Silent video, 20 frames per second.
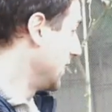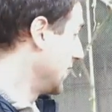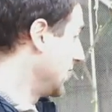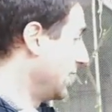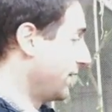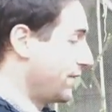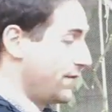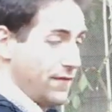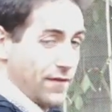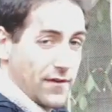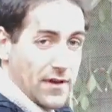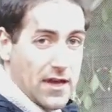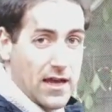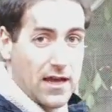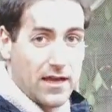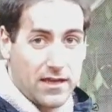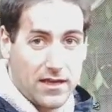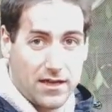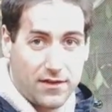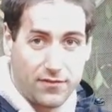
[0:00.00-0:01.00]
if
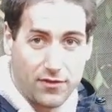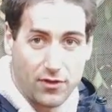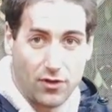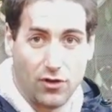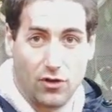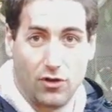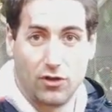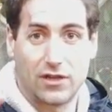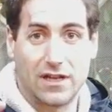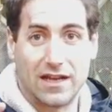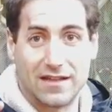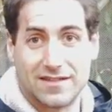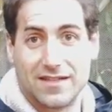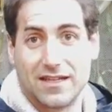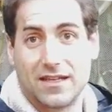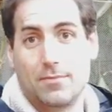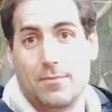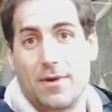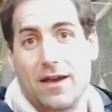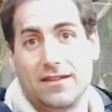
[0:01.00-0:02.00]
I have a
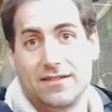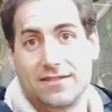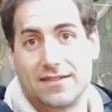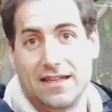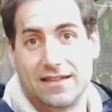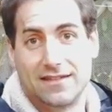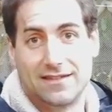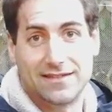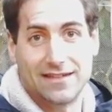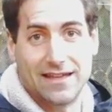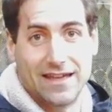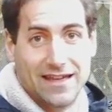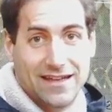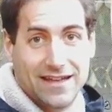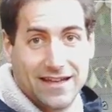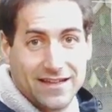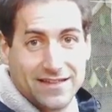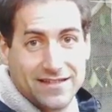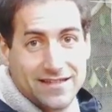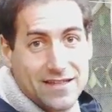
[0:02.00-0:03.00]
classic mindset
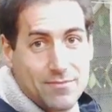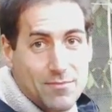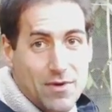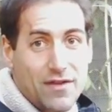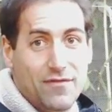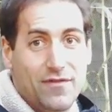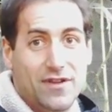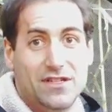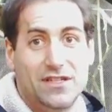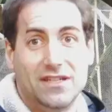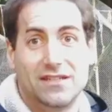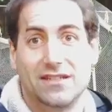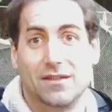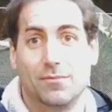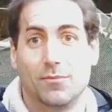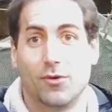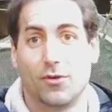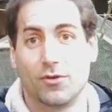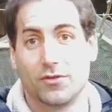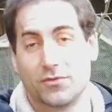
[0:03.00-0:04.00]
and I see my
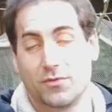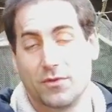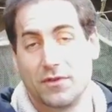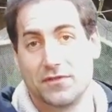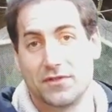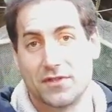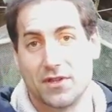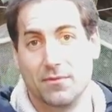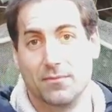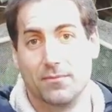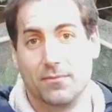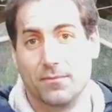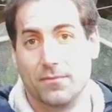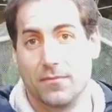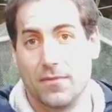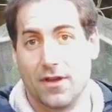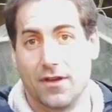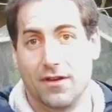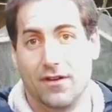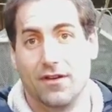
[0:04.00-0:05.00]
vegetables with some
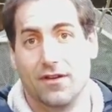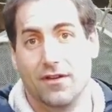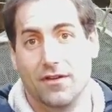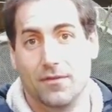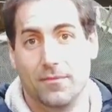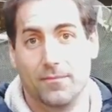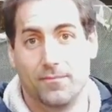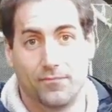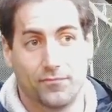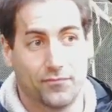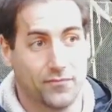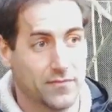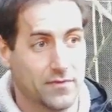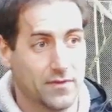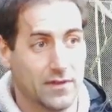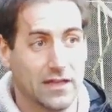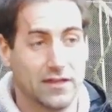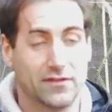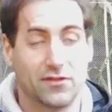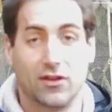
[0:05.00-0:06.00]

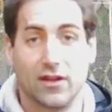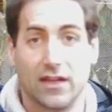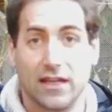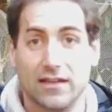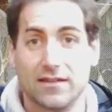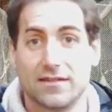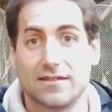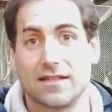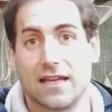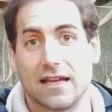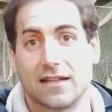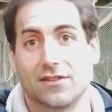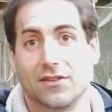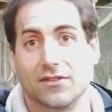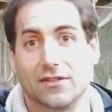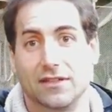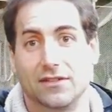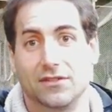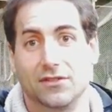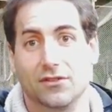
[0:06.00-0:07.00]
little insect
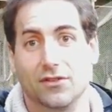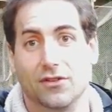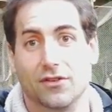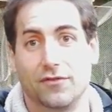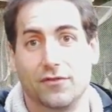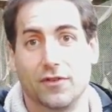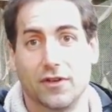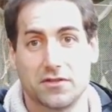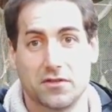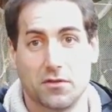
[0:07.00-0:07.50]
on it, you know, for